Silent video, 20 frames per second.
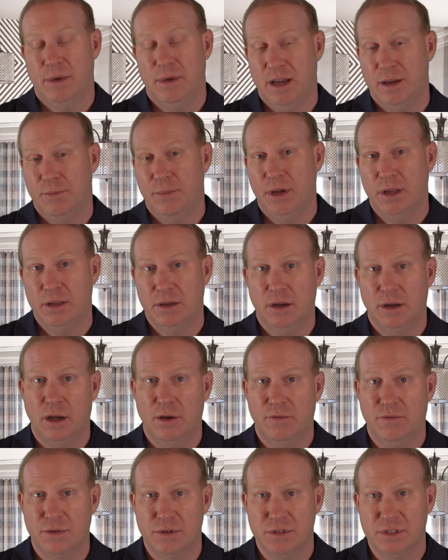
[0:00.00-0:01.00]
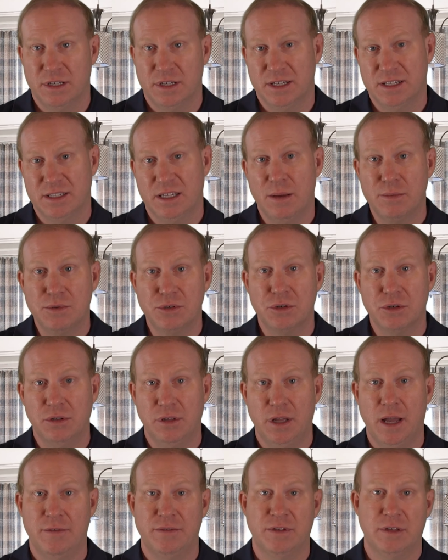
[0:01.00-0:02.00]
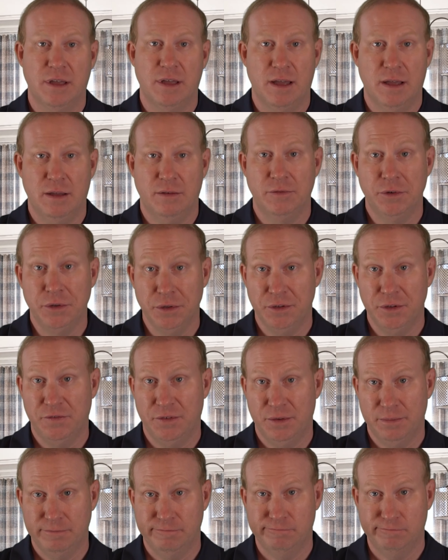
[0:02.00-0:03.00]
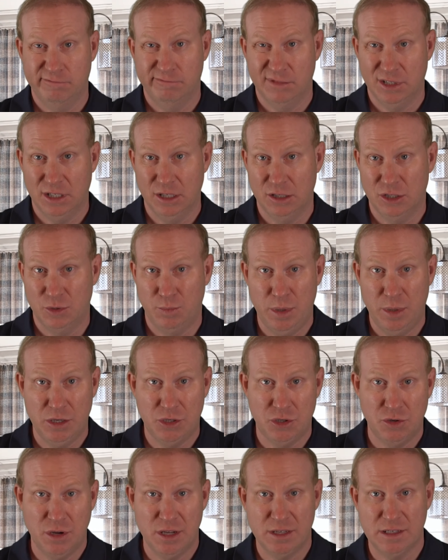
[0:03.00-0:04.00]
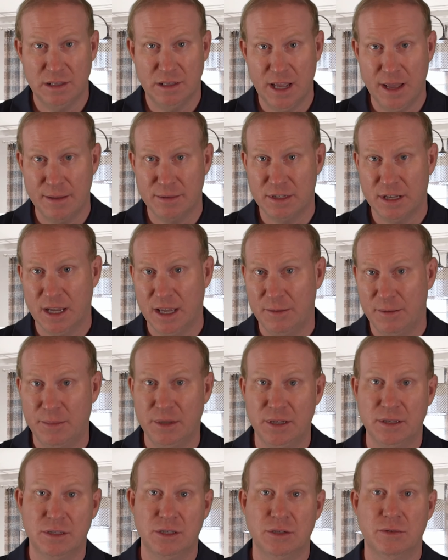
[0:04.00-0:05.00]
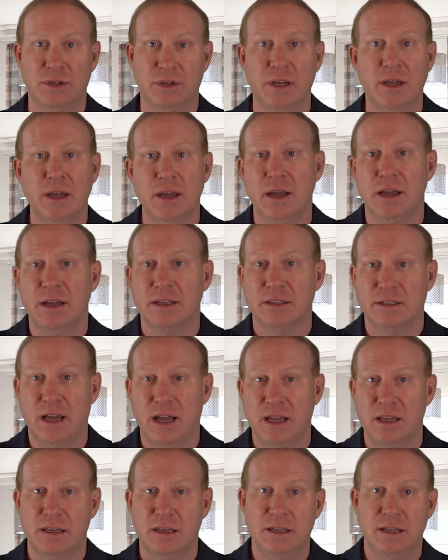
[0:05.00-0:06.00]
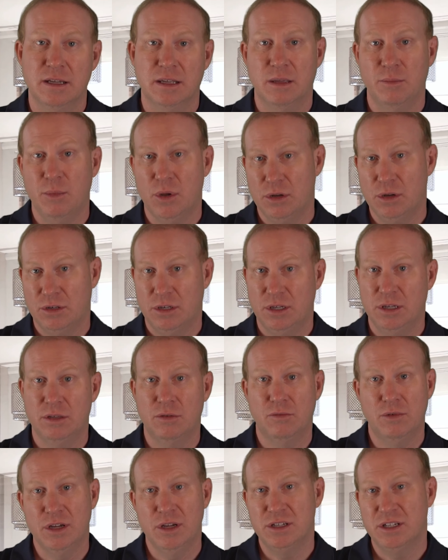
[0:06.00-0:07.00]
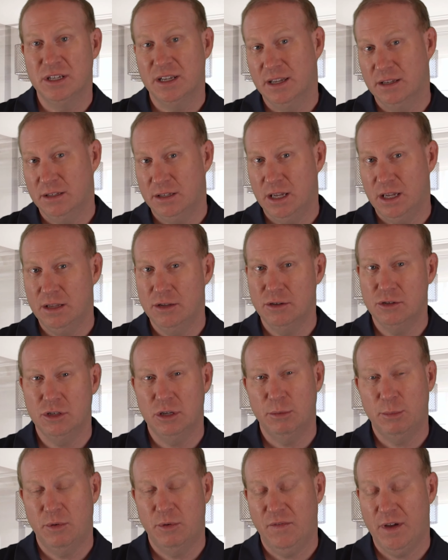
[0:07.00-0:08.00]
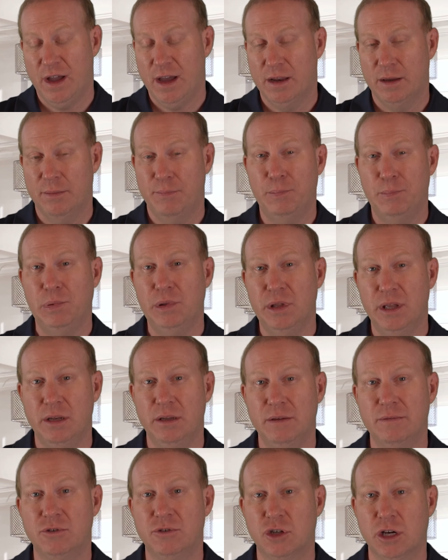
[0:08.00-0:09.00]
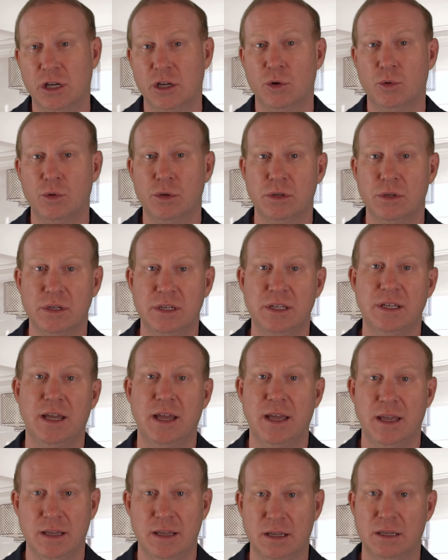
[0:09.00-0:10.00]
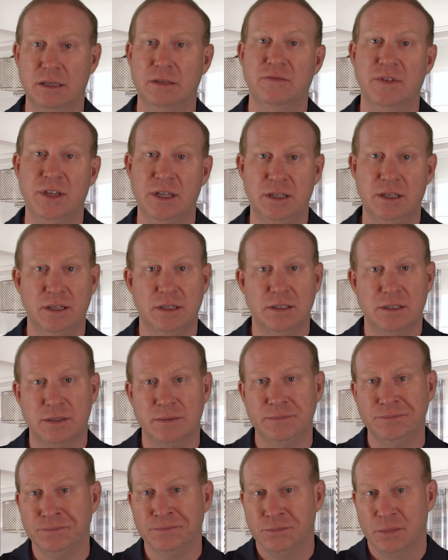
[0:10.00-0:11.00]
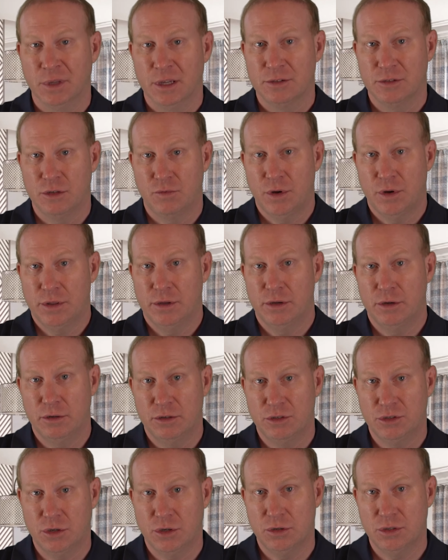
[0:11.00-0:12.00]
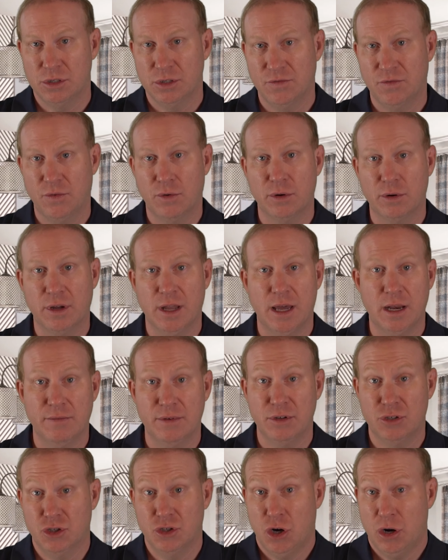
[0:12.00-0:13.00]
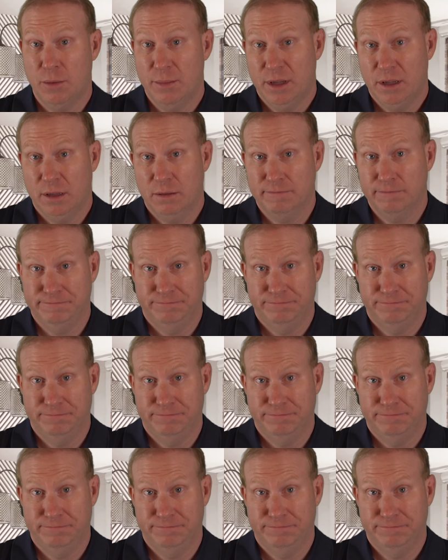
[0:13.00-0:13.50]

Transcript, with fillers: my opinion offers an exceptional lifestyle. Really, from this picturesque landscaping to a tight-knit community, the region continues to provide a blend of tranquility and convenience. So whether you're searching for kind of a charming